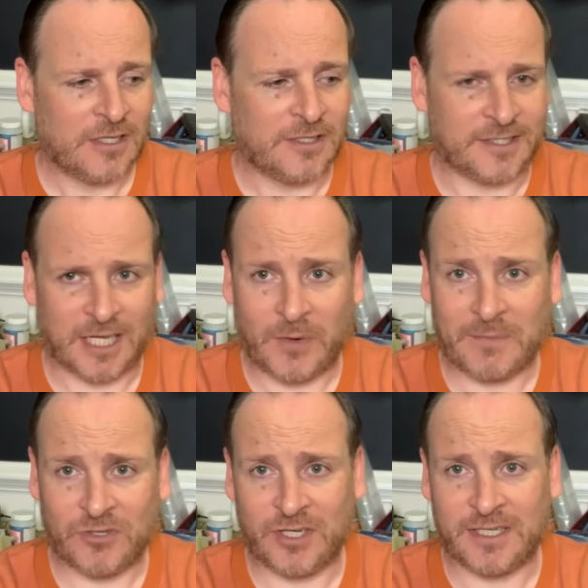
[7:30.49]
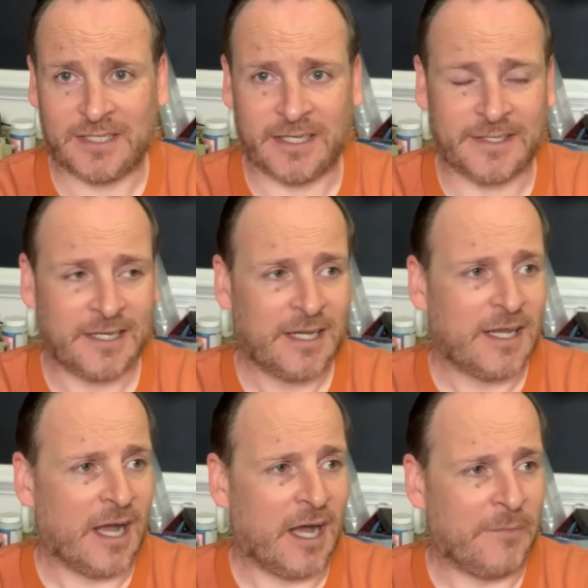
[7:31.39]
The Silhouette machine this is.
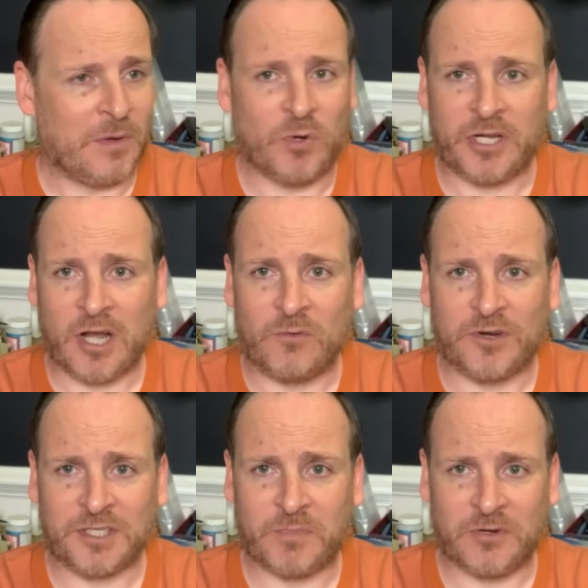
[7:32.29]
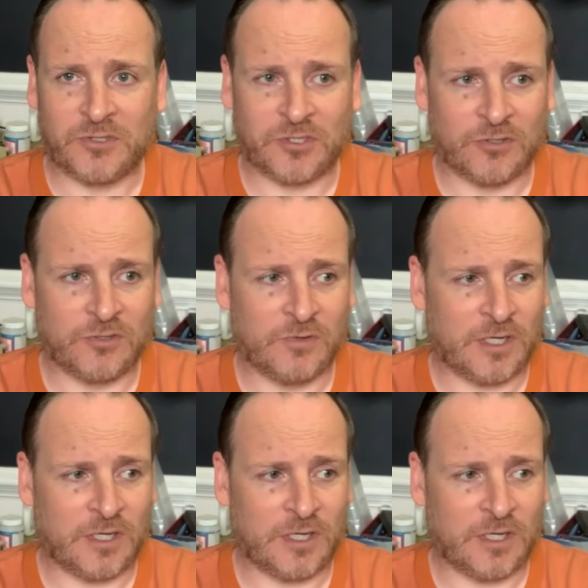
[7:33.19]
Um, it wouldn't cut where it's supposed to,